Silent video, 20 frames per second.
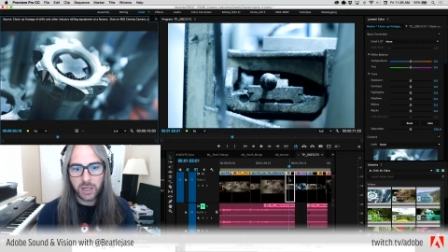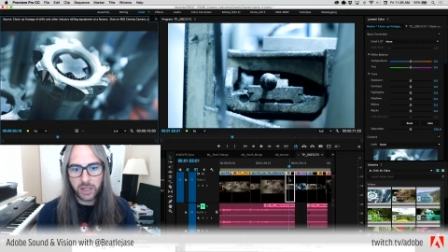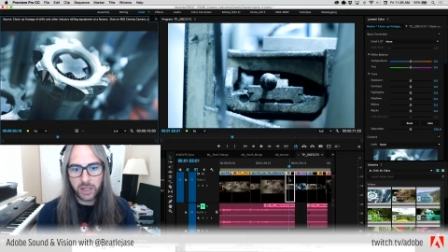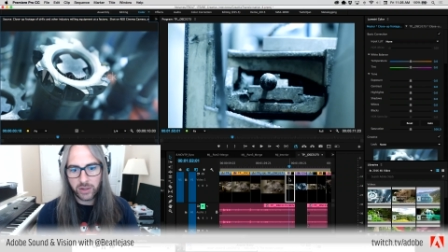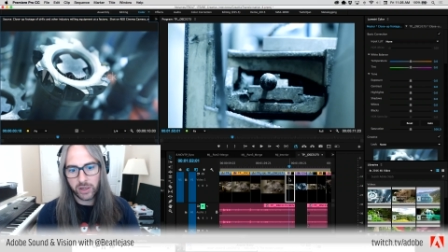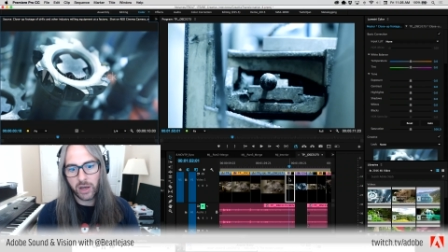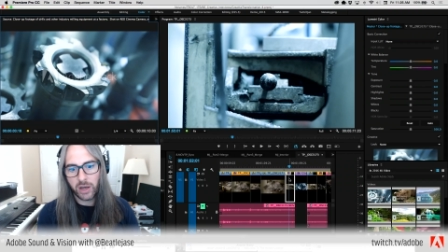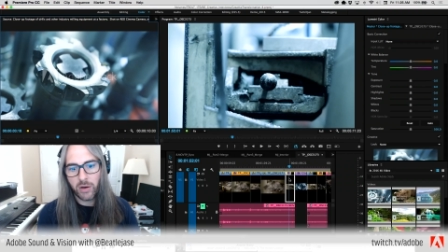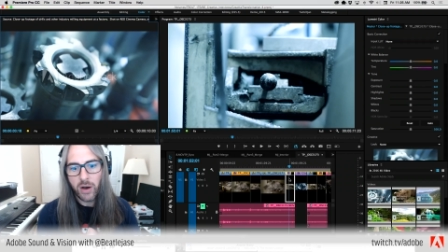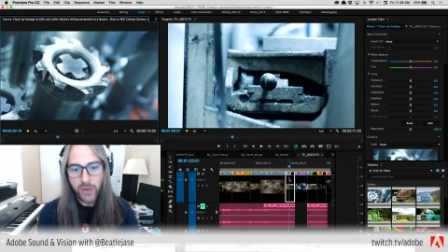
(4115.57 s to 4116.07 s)

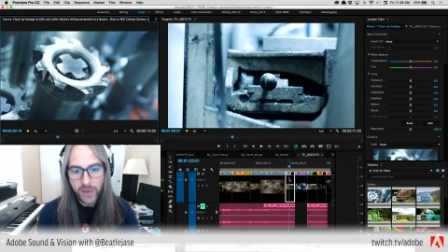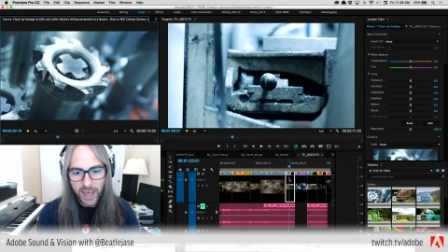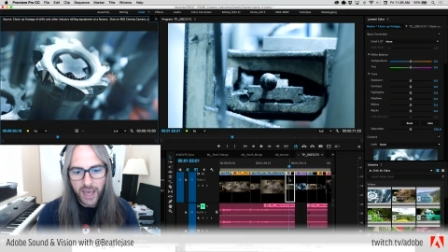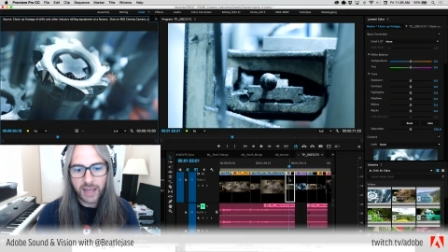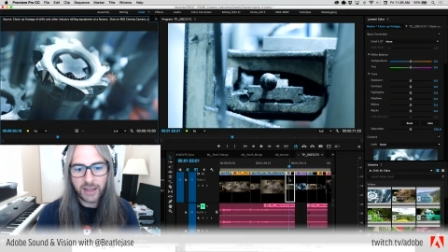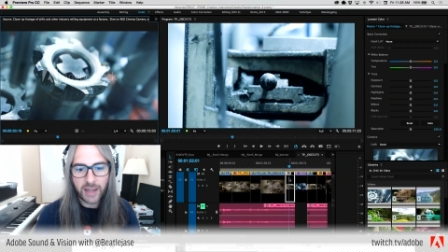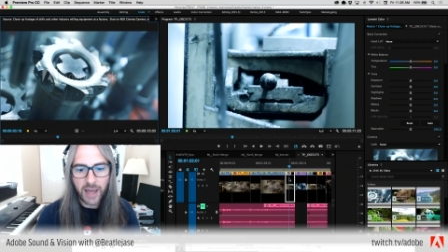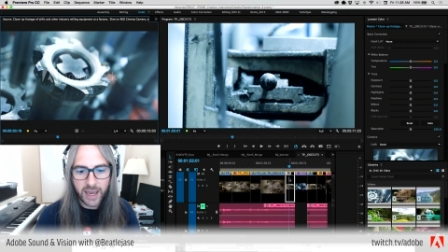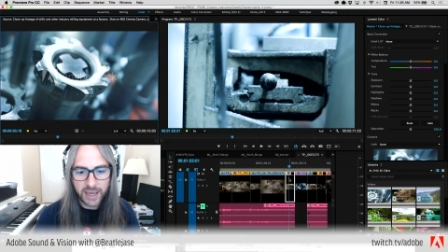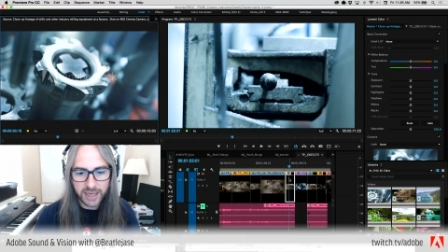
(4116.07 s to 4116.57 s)
and you go,
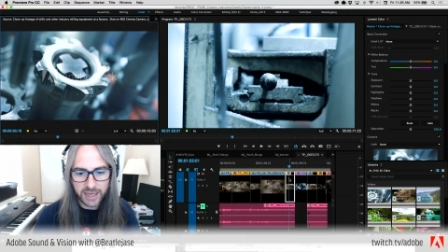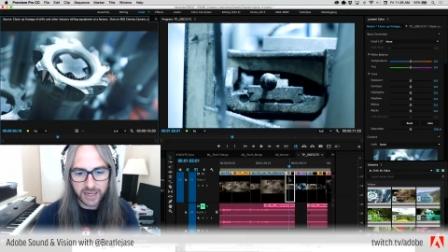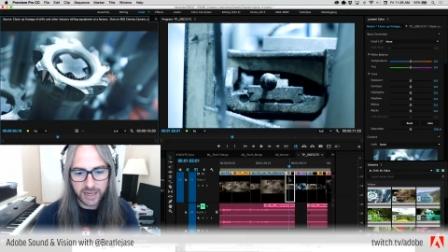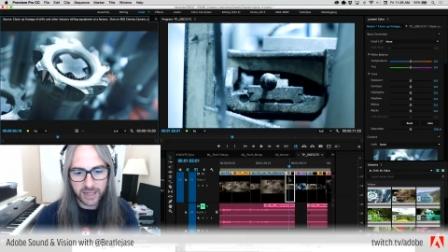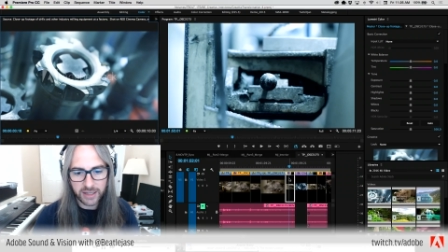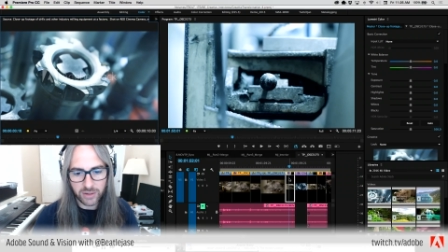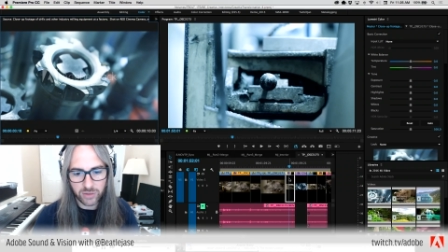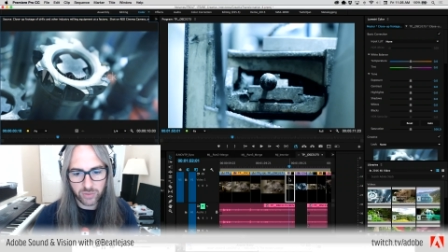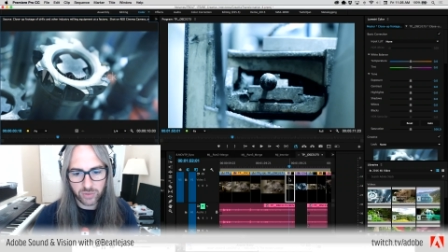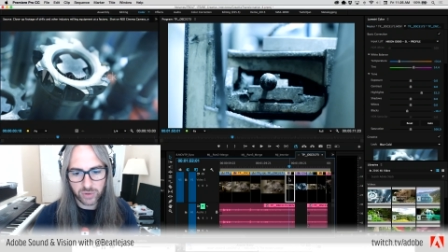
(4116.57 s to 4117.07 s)
okay, I like
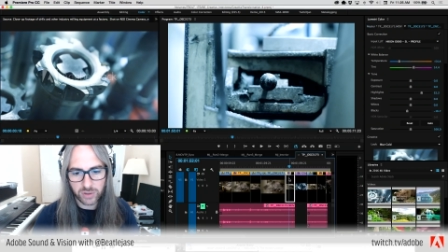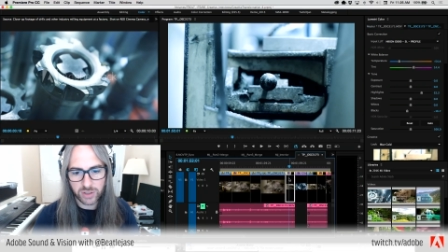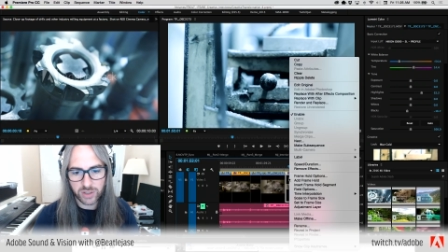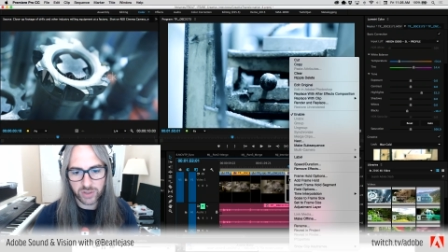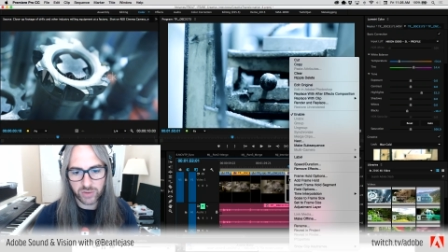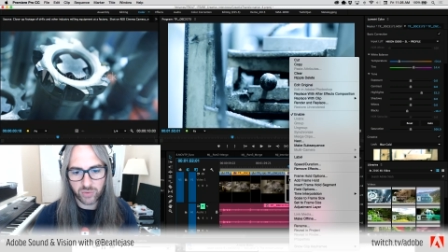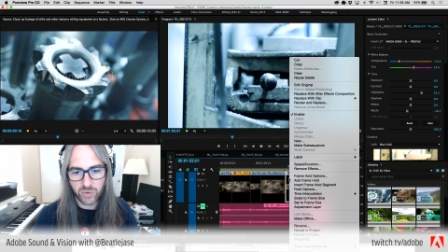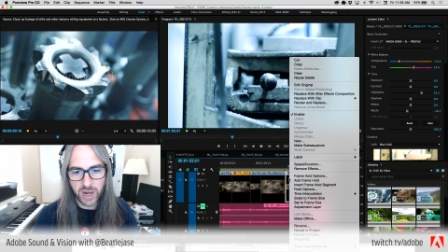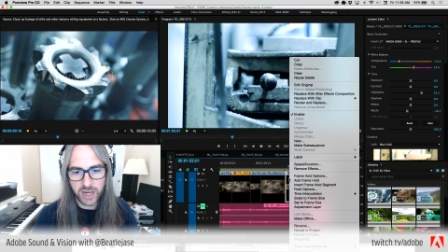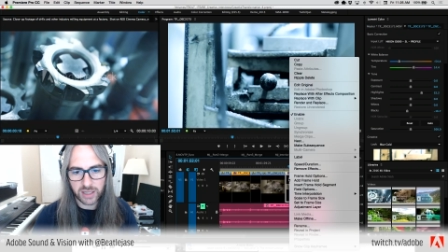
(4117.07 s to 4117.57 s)
it, and you
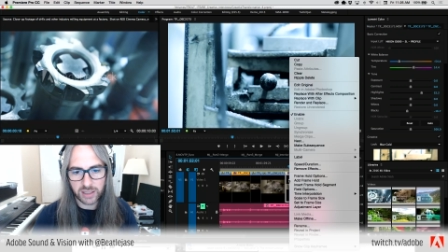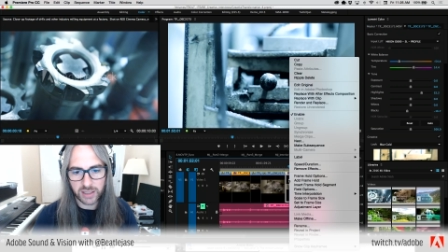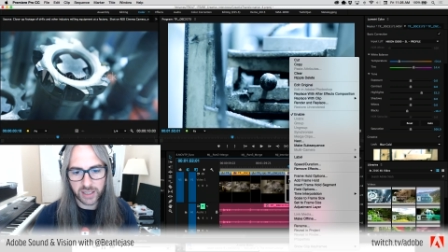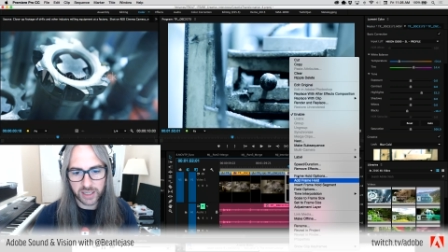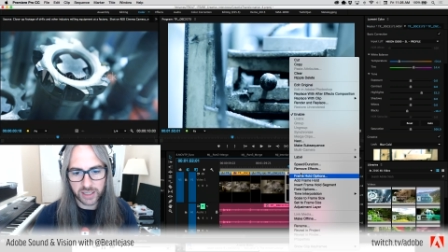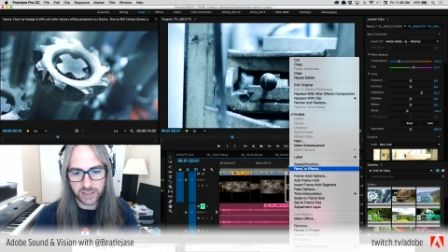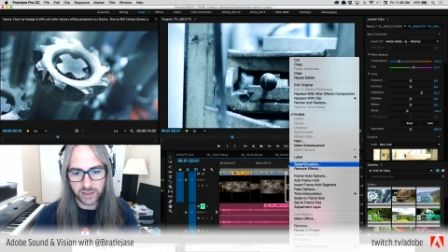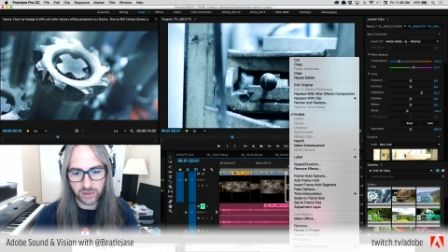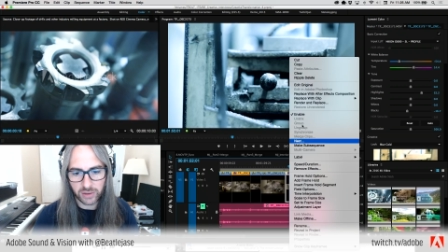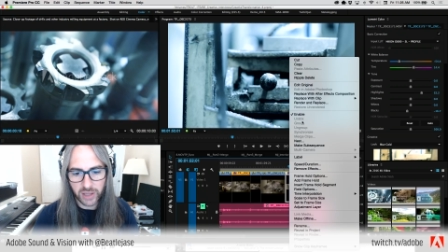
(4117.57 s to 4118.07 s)
just
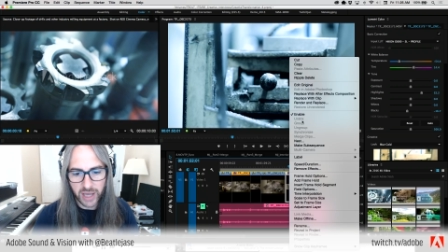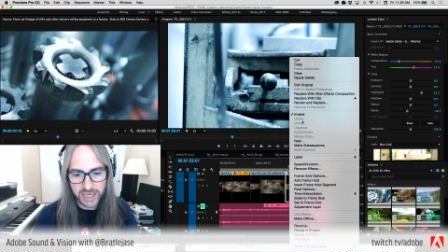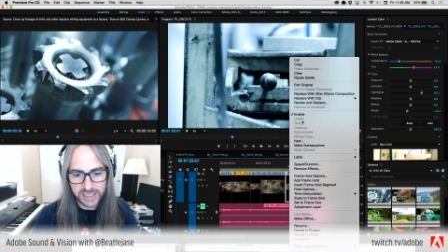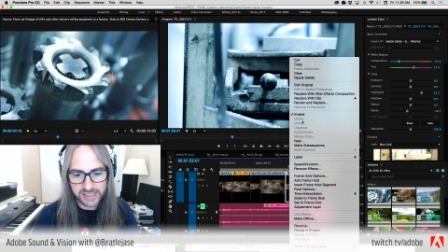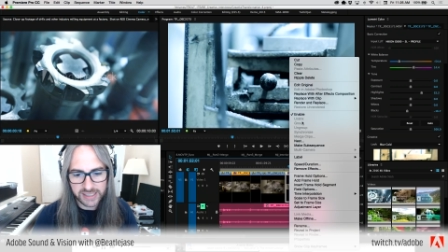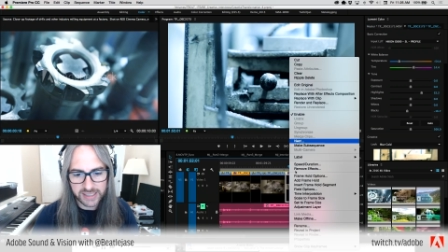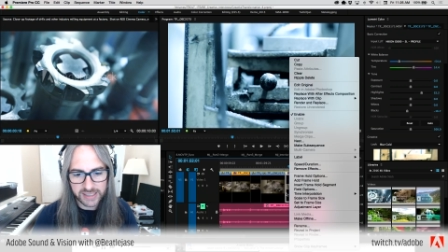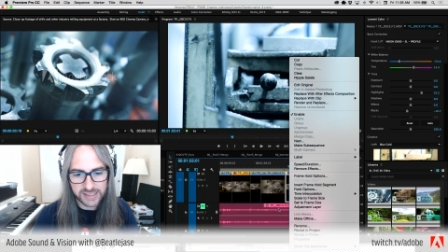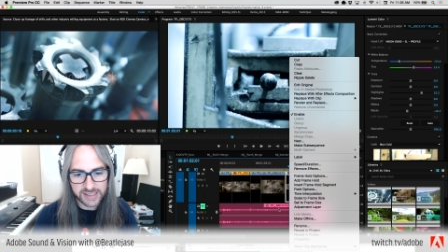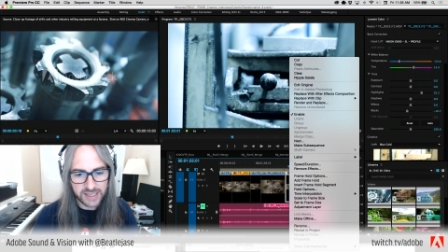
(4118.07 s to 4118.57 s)
right-click and you
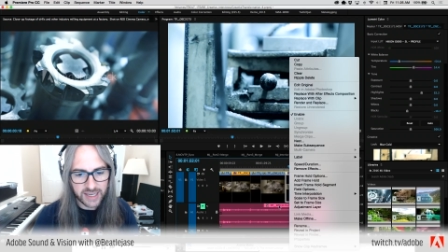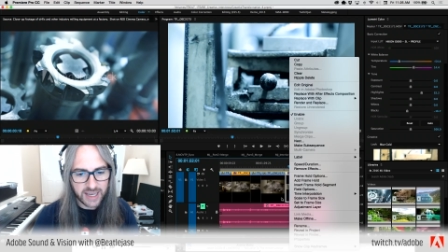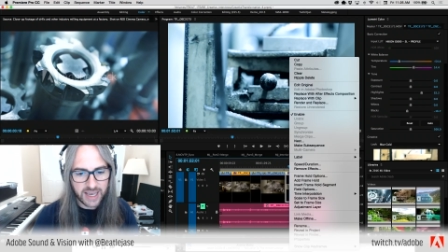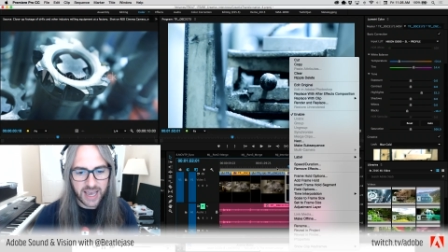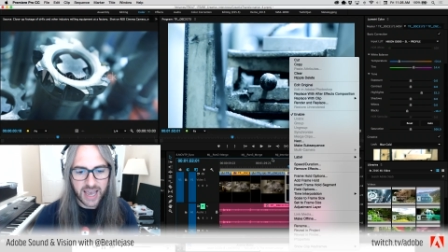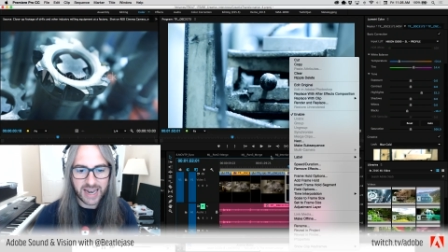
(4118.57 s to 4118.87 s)
license,